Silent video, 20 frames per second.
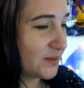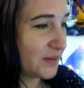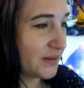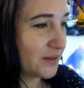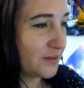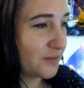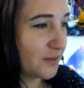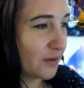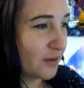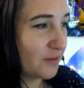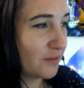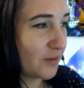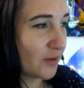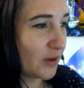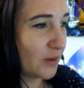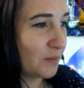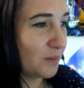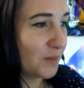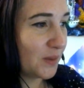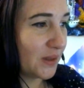So it's
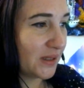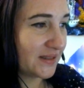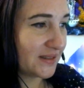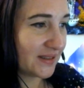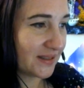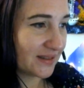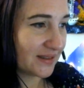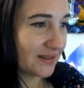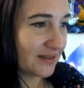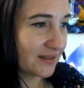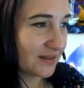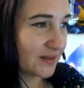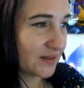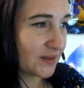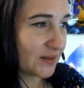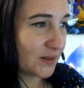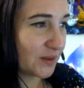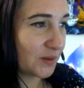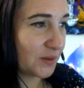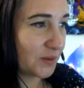very, very bitter.
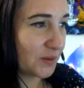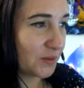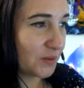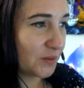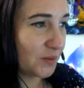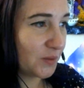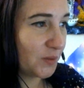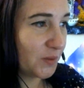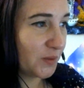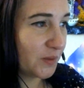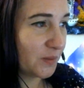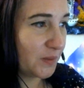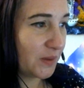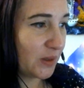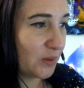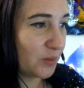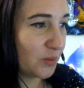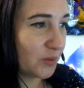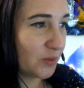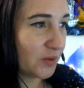So all
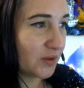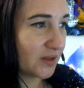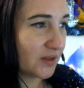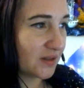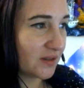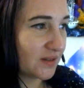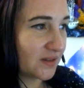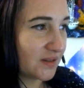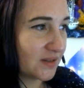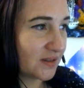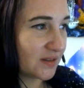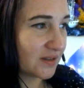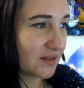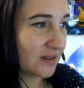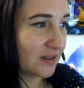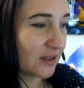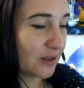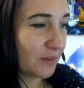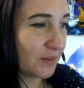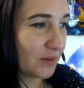the people that
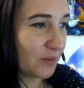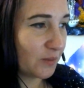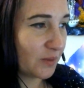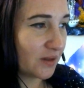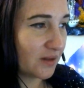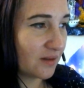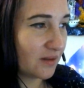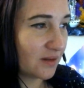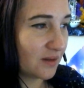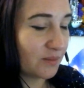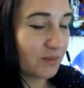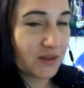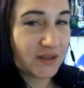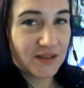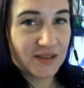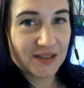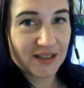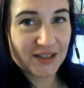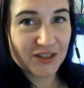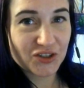come in with
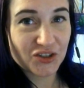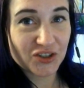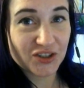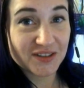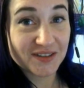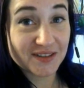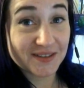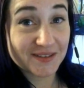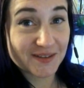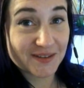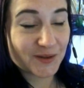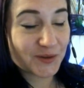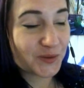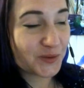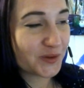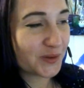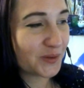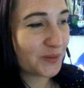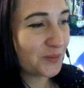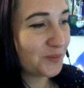the mustaches, as I
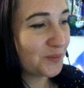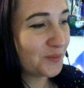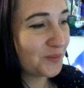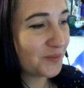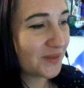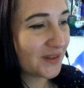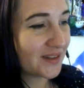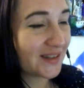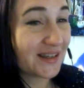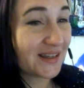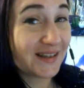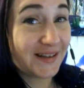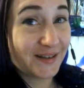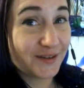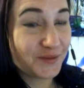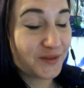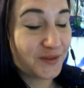call them, they